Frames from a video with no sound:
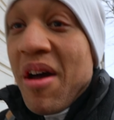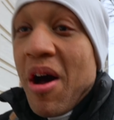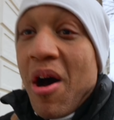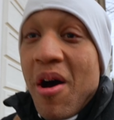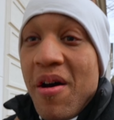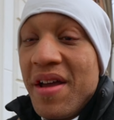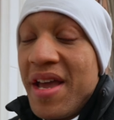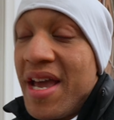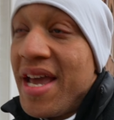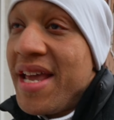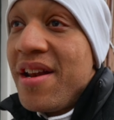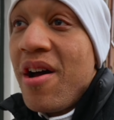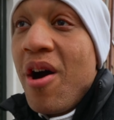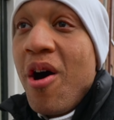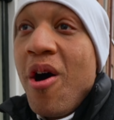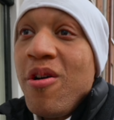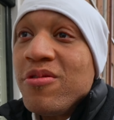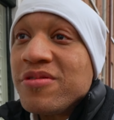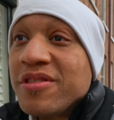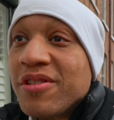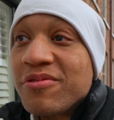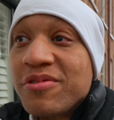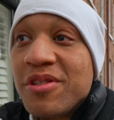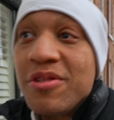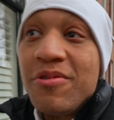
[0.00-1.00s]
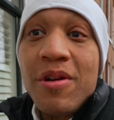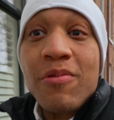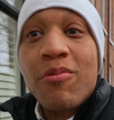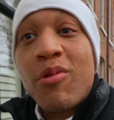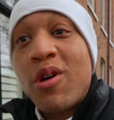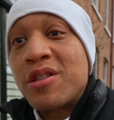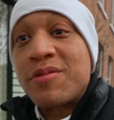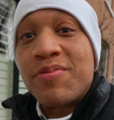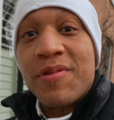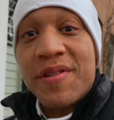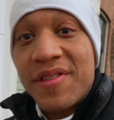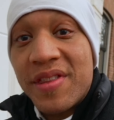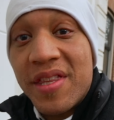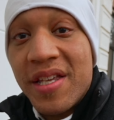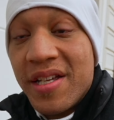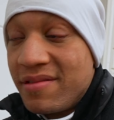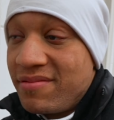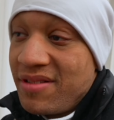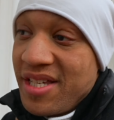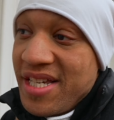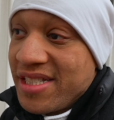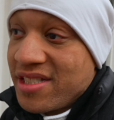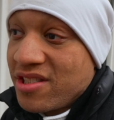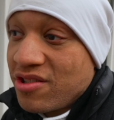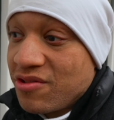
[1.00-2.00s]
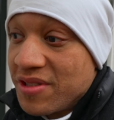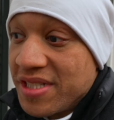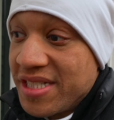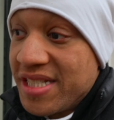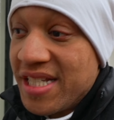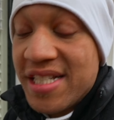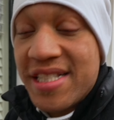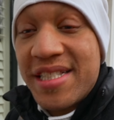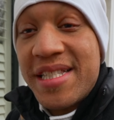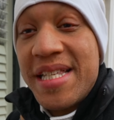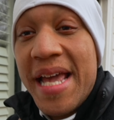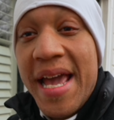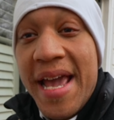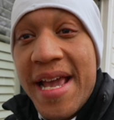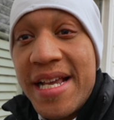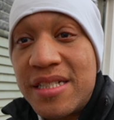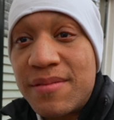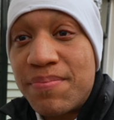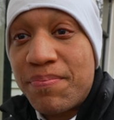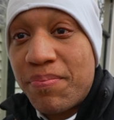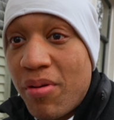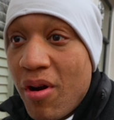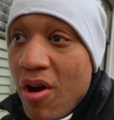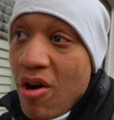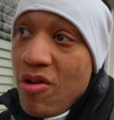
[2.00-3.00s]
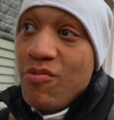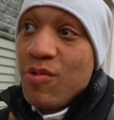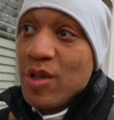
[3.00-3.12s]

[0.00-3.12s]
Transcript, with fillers: uh, and also too, it works with the Insta360 Ace Pro,